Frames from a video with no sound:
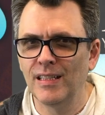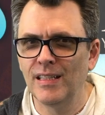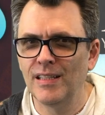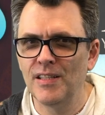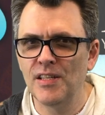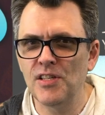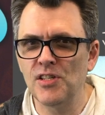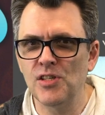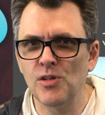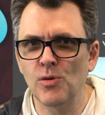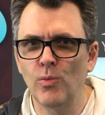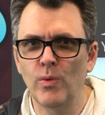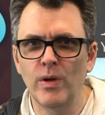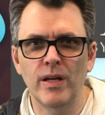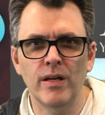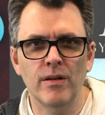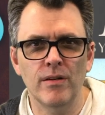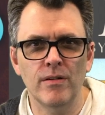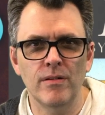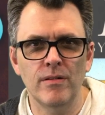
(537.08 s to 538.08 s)
This is a
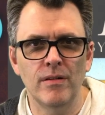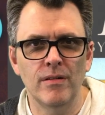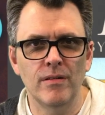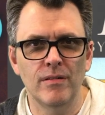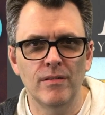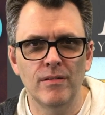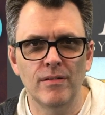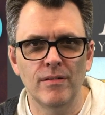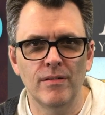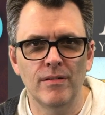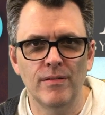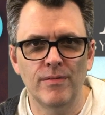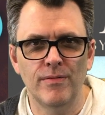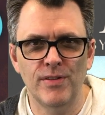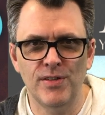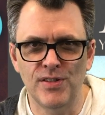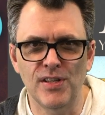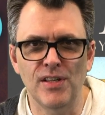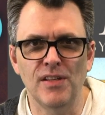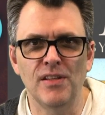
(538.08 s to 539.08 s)
weird
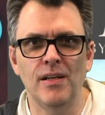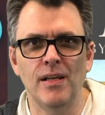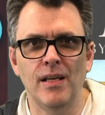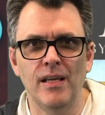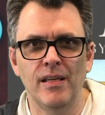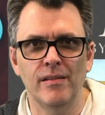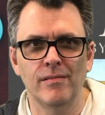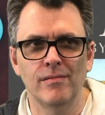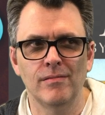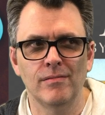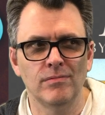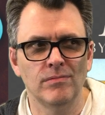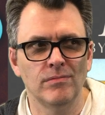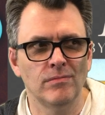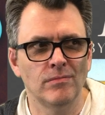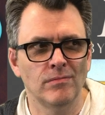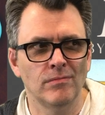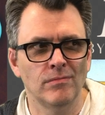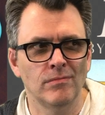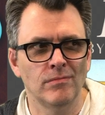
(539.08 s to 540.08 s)
facility.
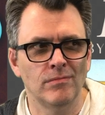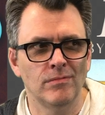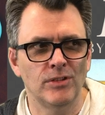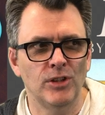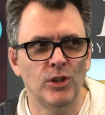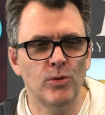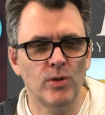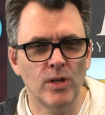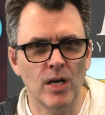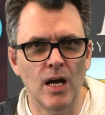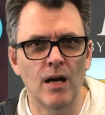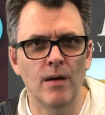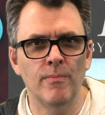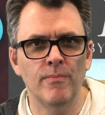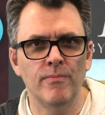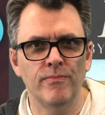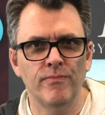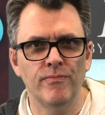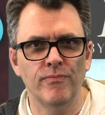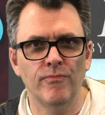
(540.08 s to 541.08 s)
You
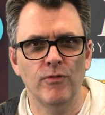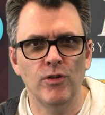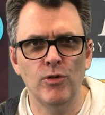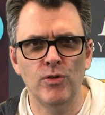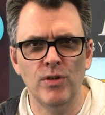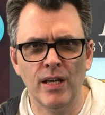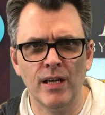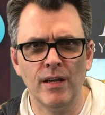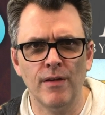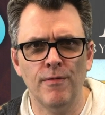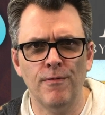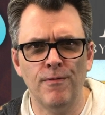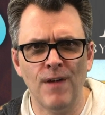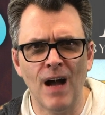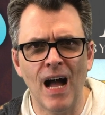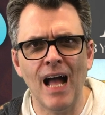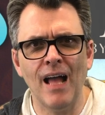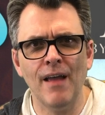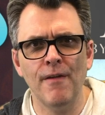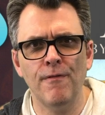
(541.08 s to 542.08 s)
come, you dig a
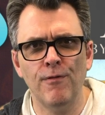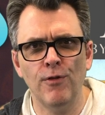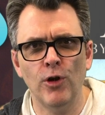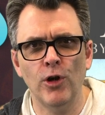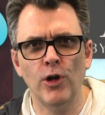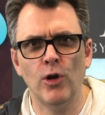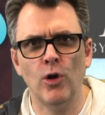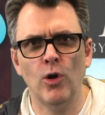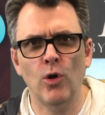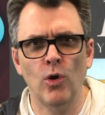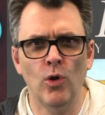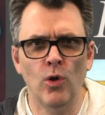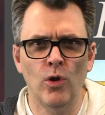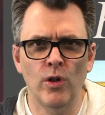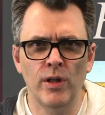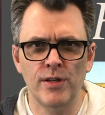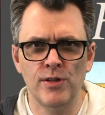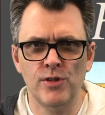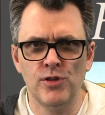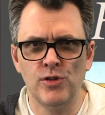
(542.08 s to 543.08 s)
5-foot hole
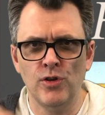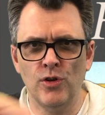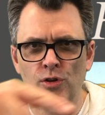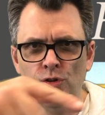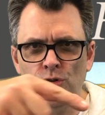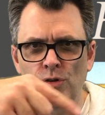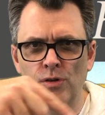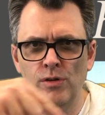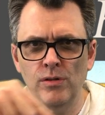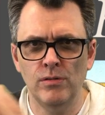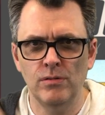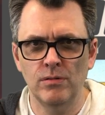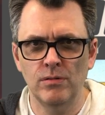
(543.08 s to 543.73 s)
in a circle,